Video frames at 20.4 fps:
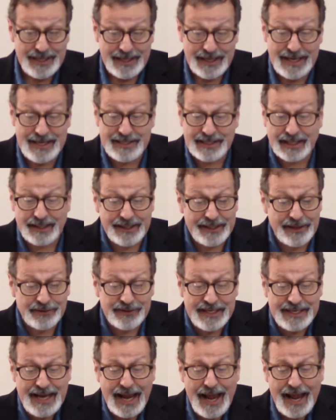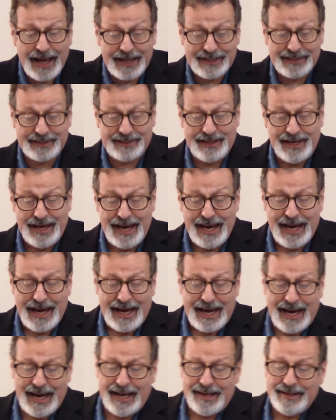He's cleared the decks,
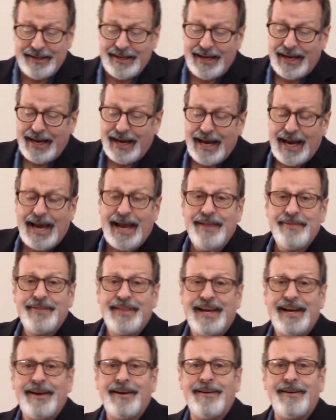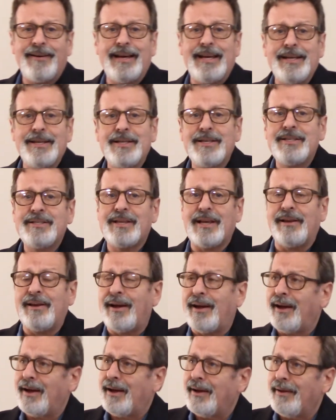and and there is
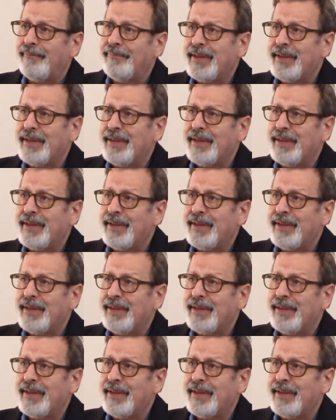uh,